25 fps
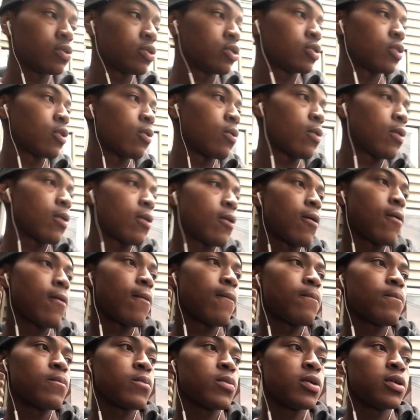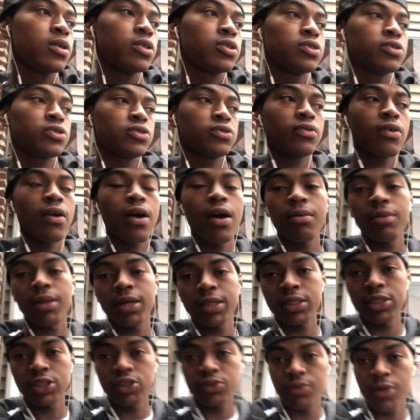So um subscribe,
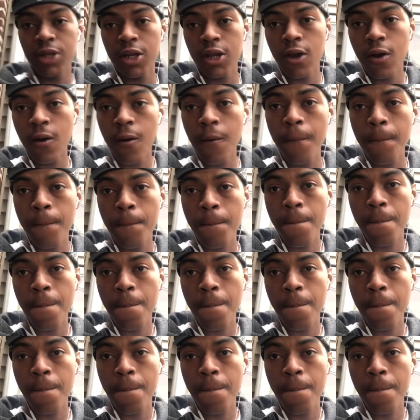like this video.